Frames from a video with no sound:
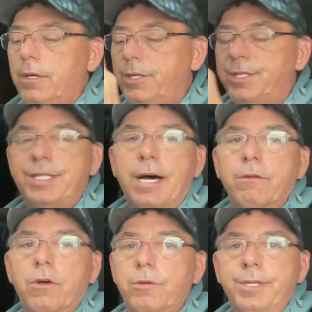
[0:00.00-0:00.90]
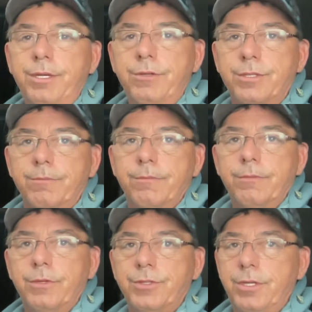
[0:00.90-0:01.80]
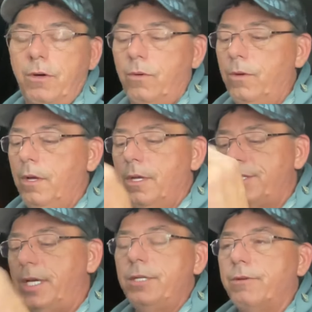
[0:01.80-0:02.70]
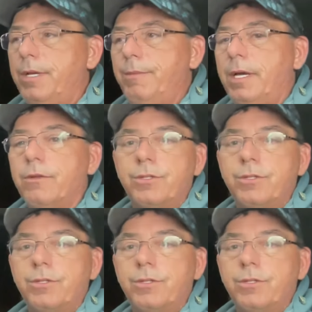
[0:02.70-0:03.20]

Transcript: You just download them and use them. There's no send your email,